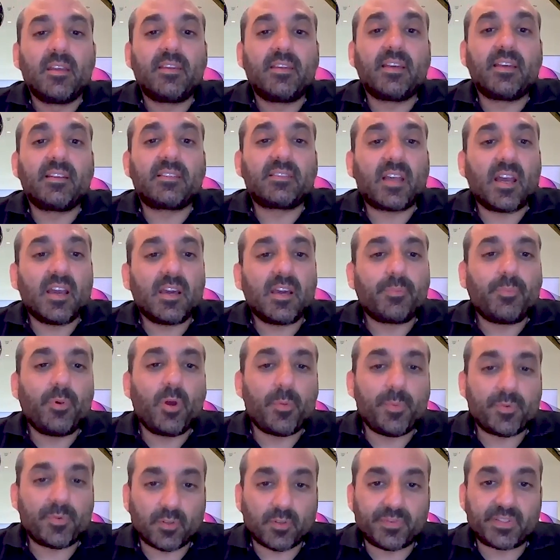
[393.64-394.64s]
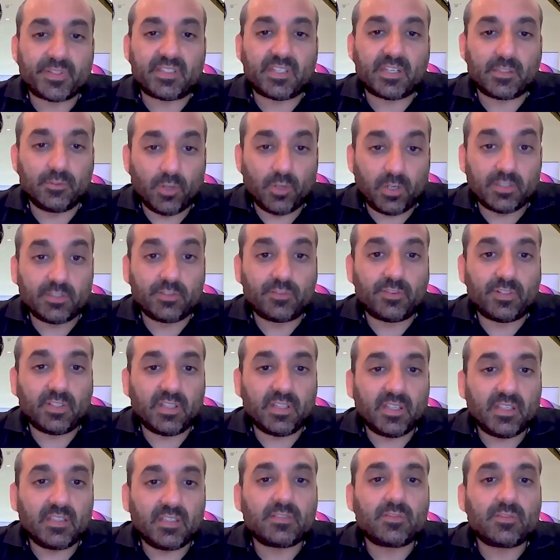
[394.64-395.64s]
the entire purpose of a
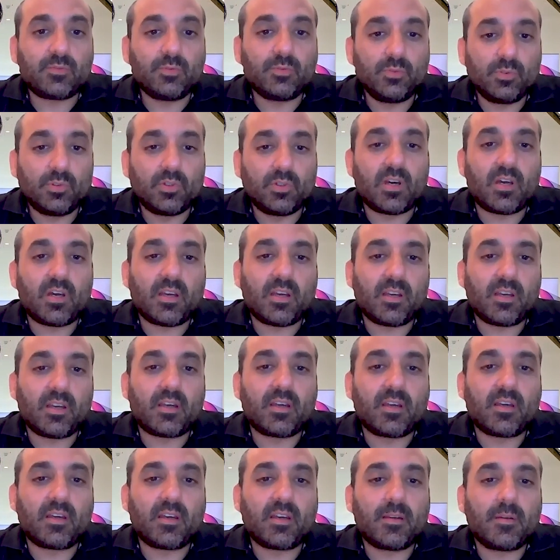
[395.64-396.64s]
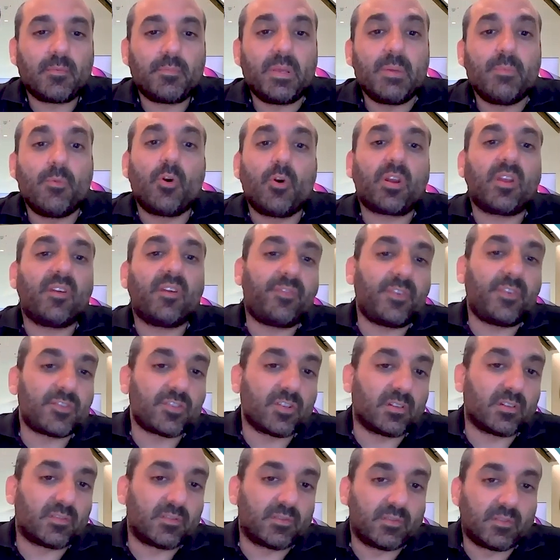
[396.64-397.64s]
technology is to be more
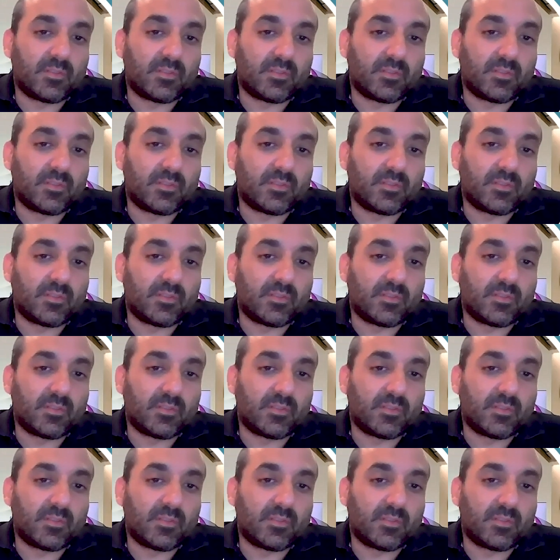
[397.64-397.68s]
efficient,